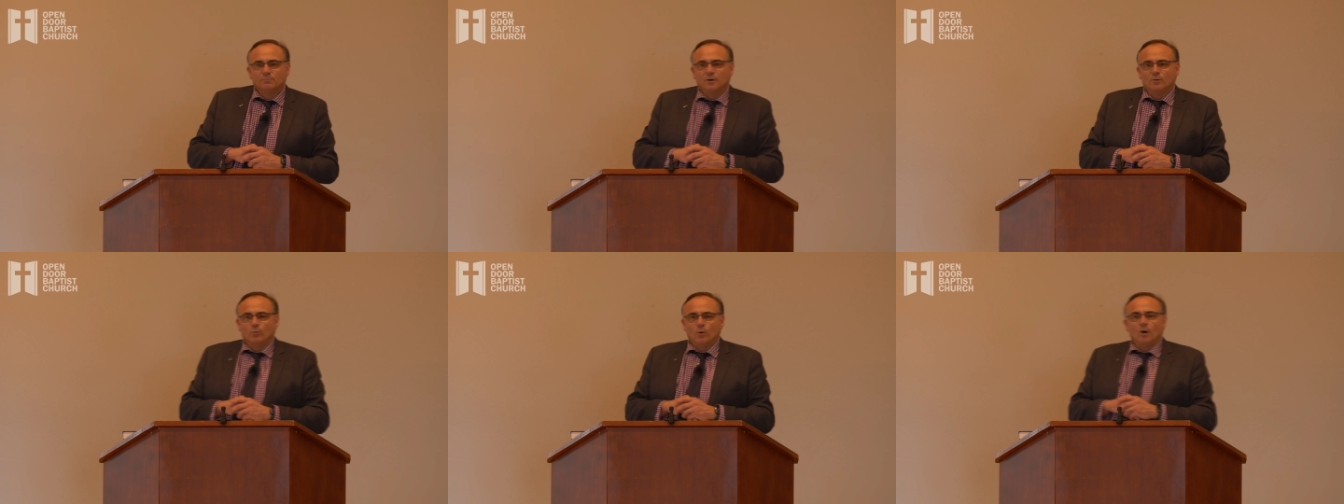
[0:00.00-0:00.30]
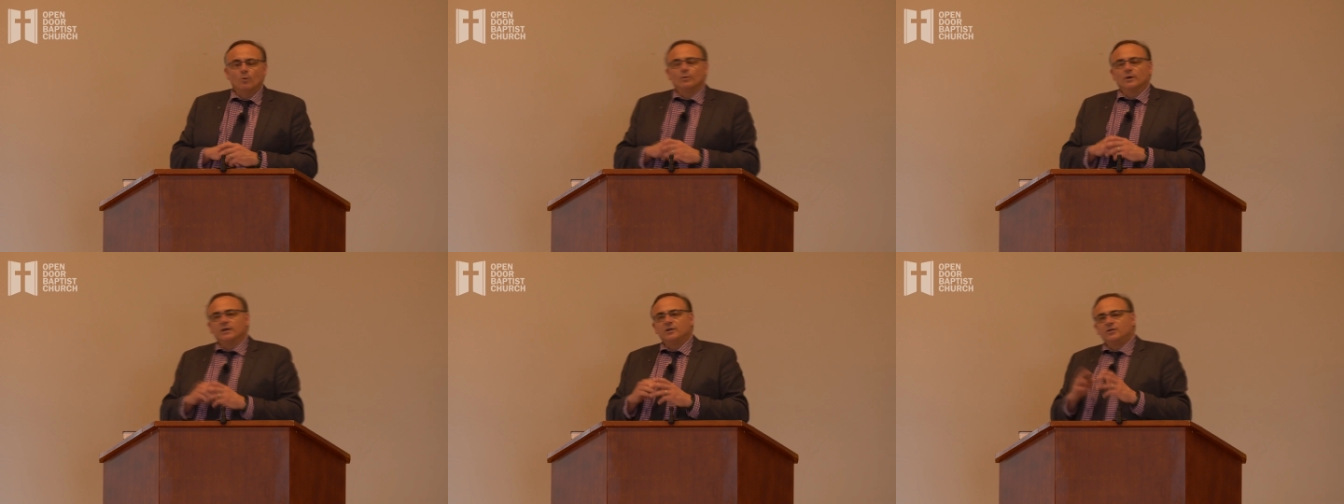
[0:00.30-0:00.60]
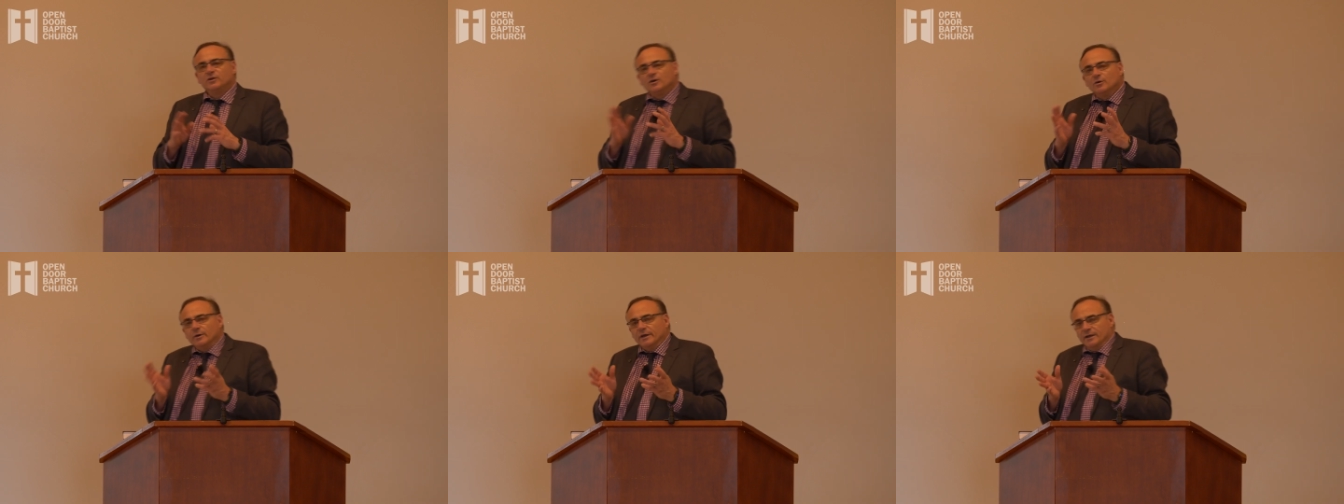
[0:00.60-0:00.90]
But what we
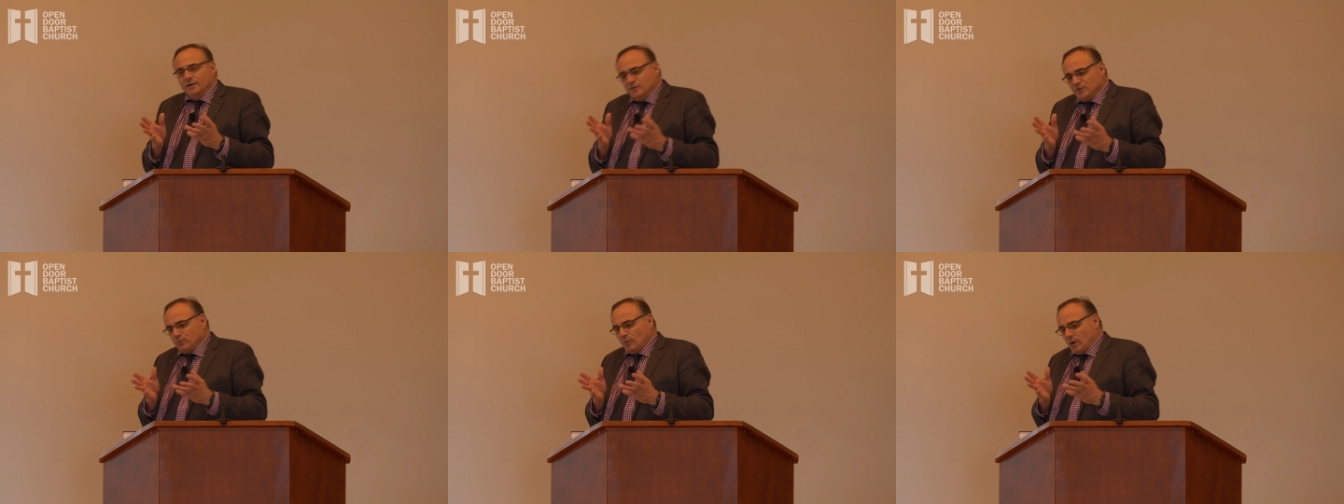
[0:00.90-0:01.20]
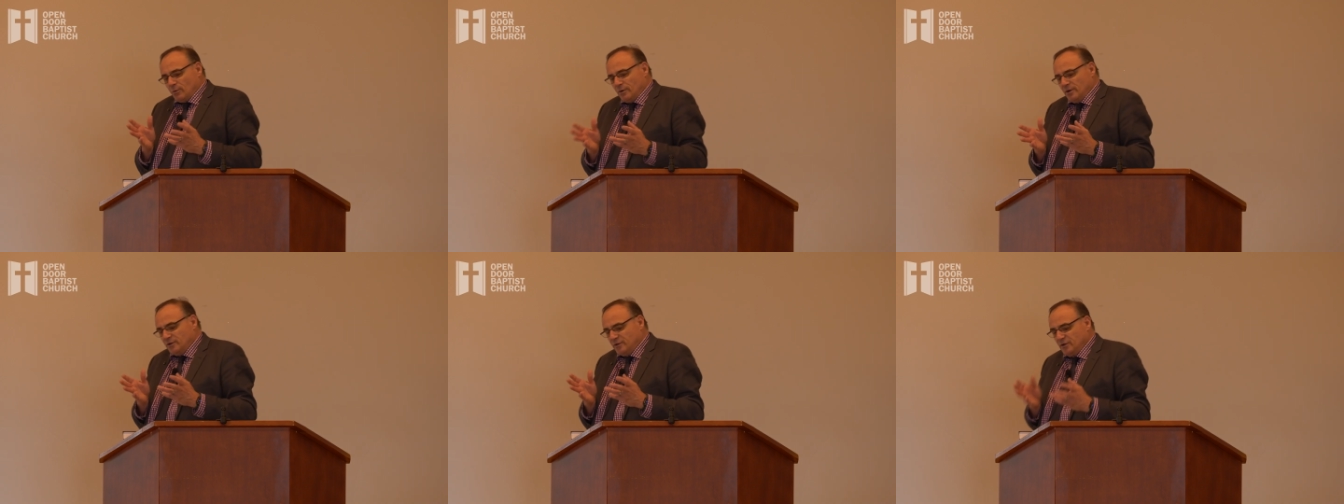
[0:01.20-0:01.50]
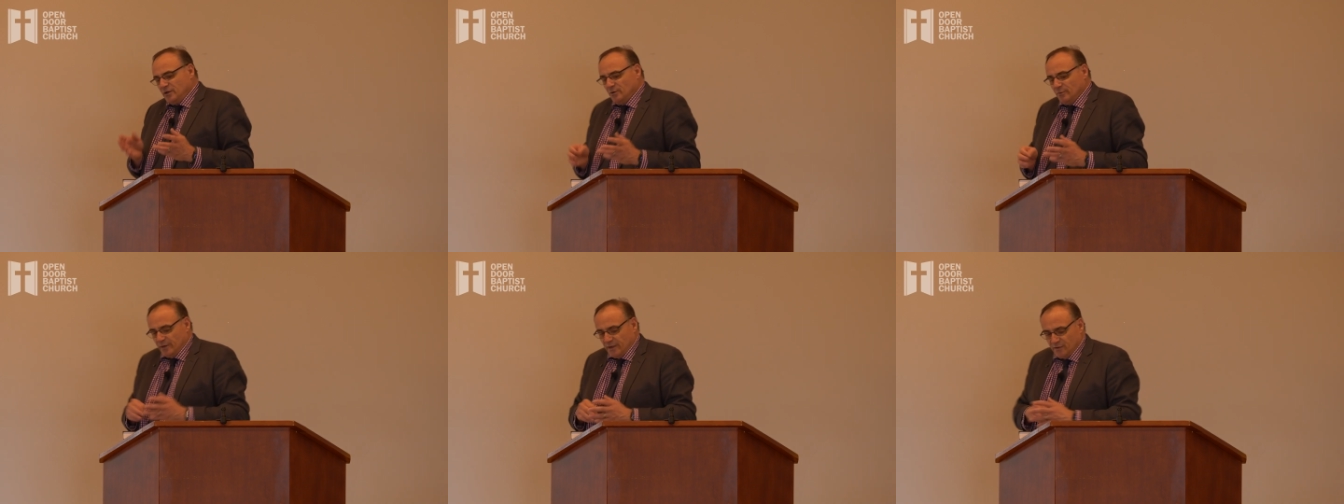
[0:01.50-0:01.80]
do is, what we
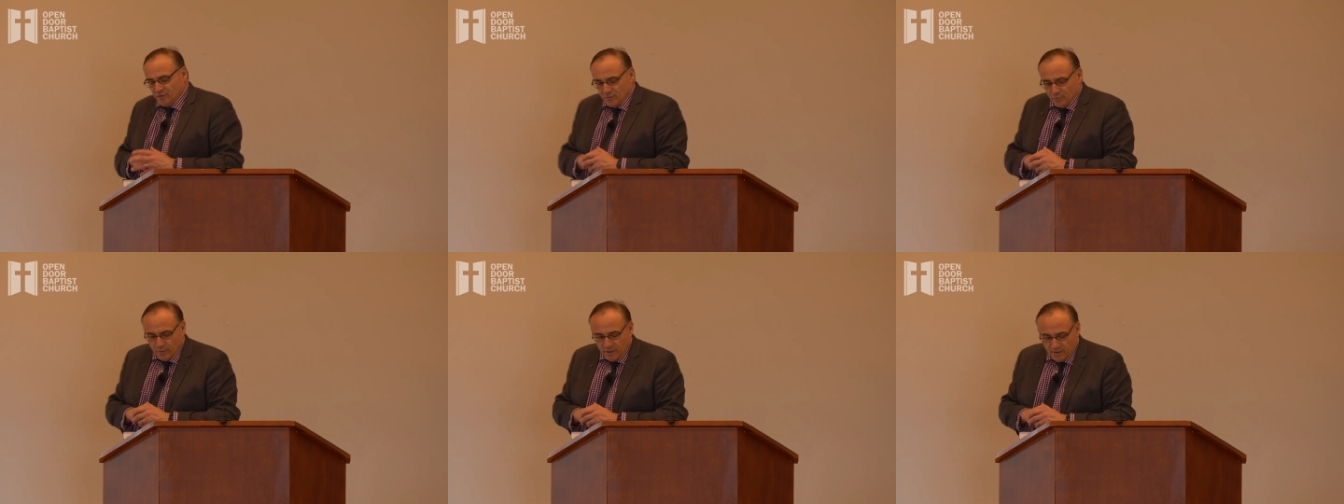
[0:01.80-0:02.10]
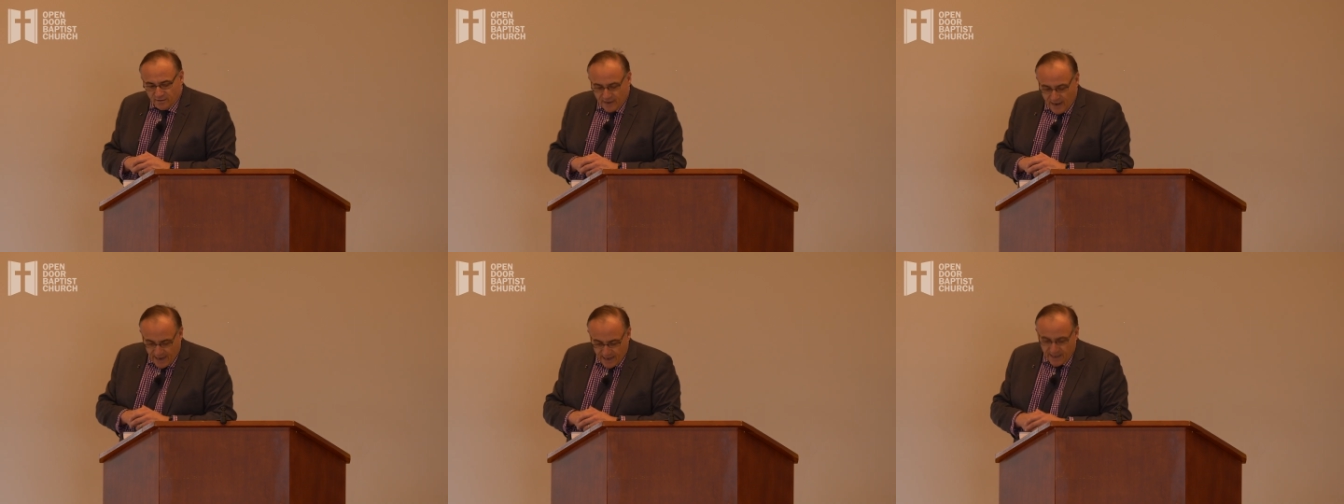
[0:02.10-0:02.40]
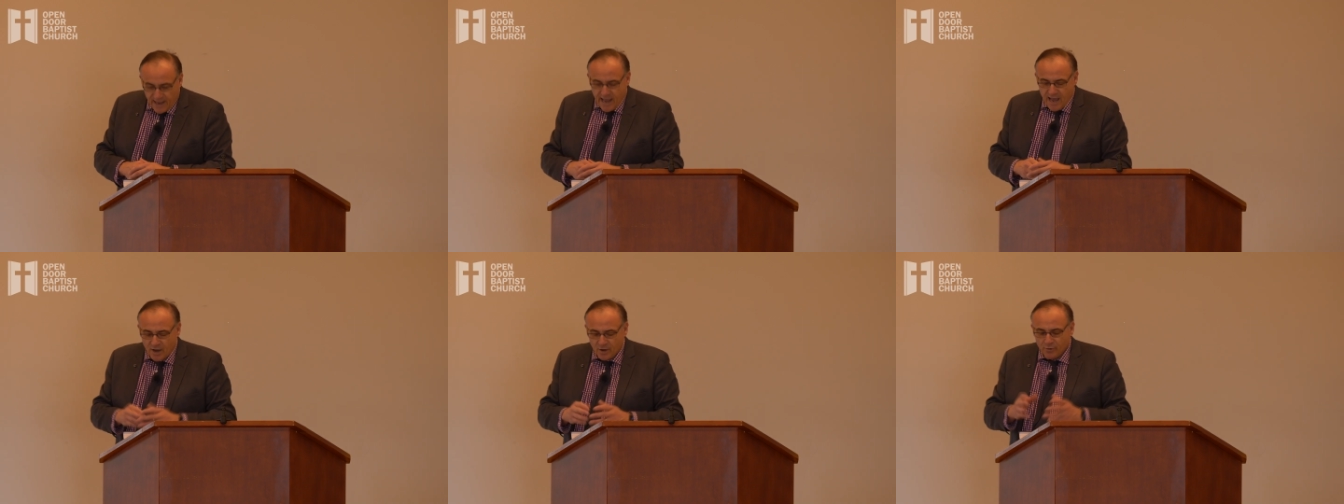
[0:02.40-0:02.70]
do is, we
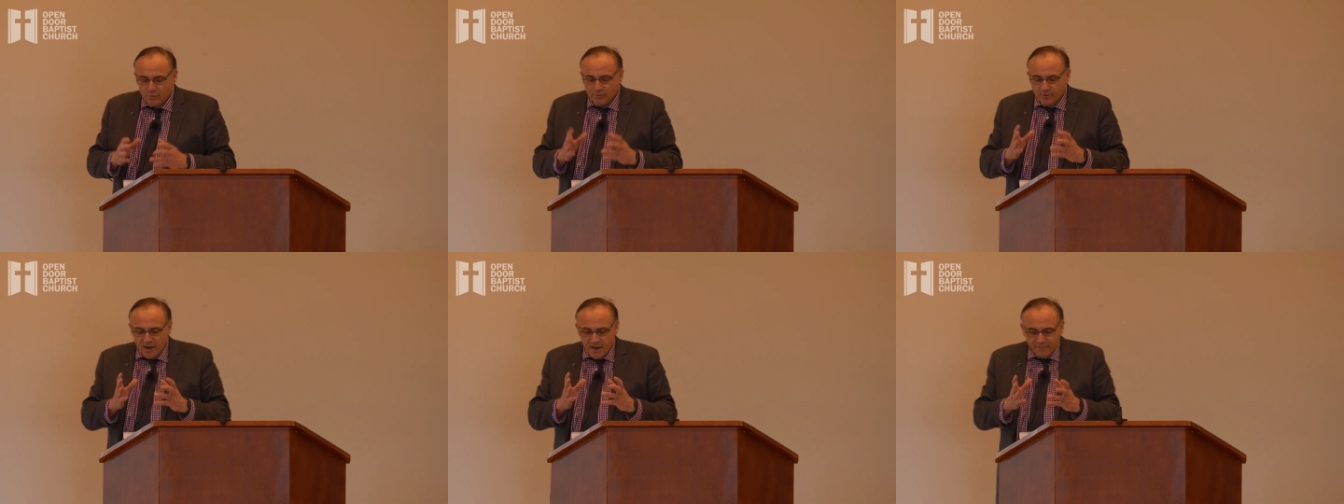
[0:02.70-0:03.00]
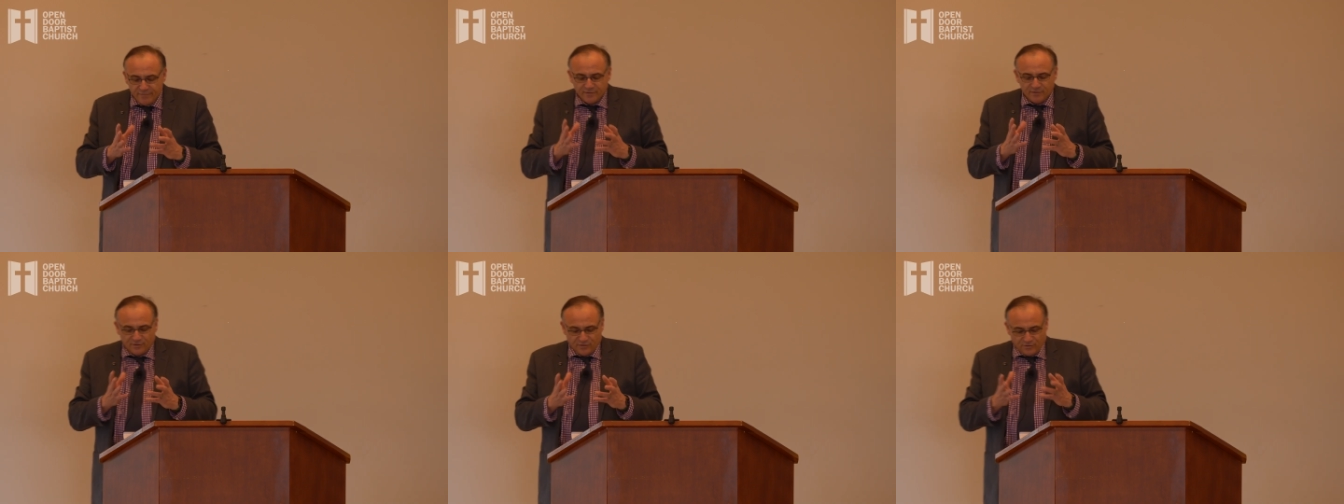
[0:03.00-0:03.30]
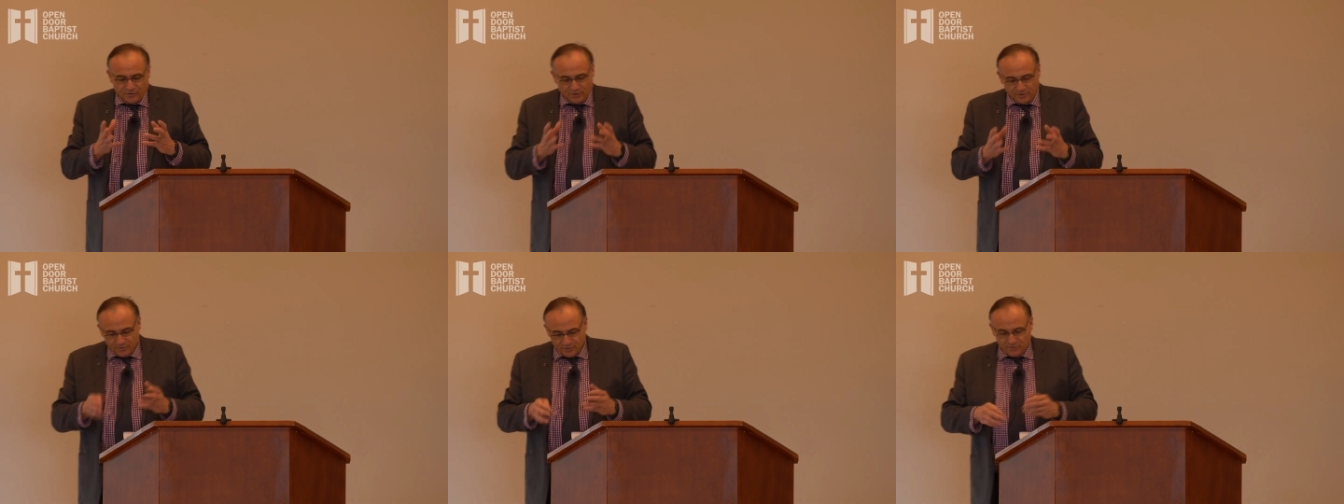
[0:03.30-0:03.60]
take our
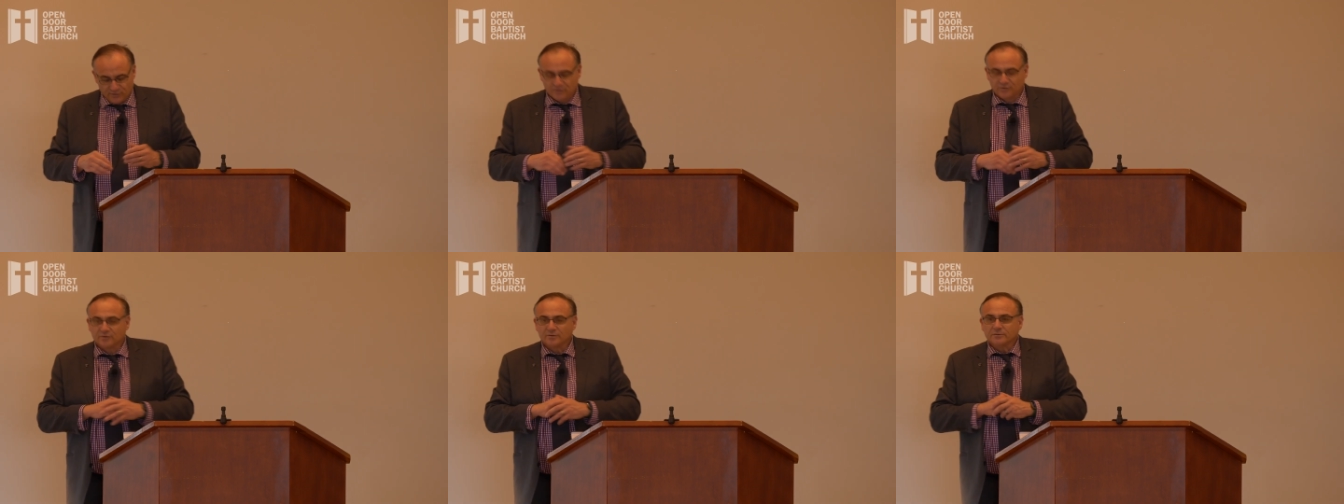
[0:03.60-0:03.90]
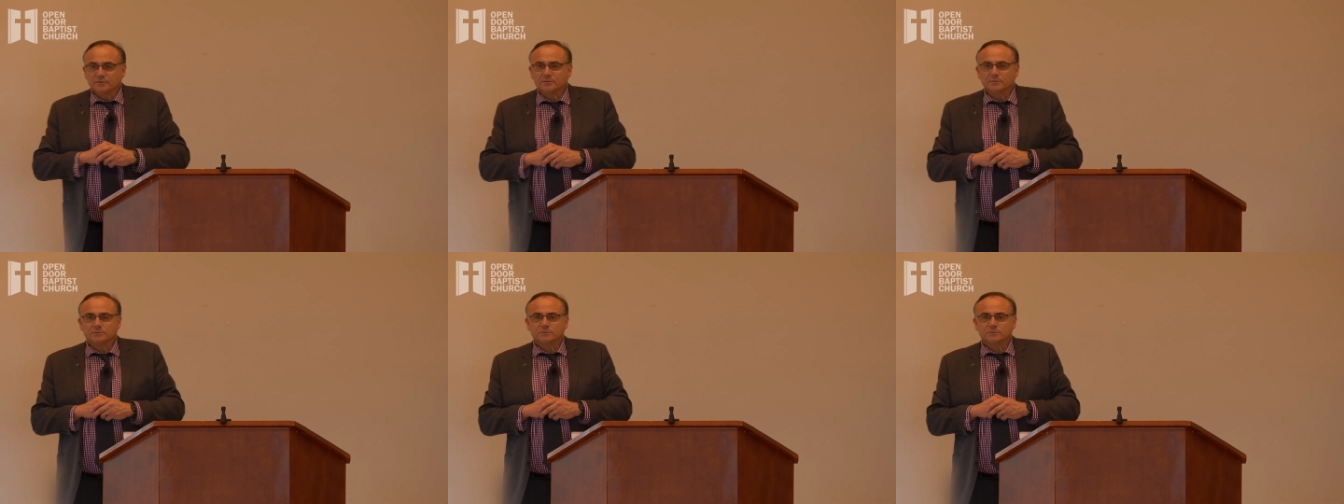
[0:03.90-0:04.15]
grievances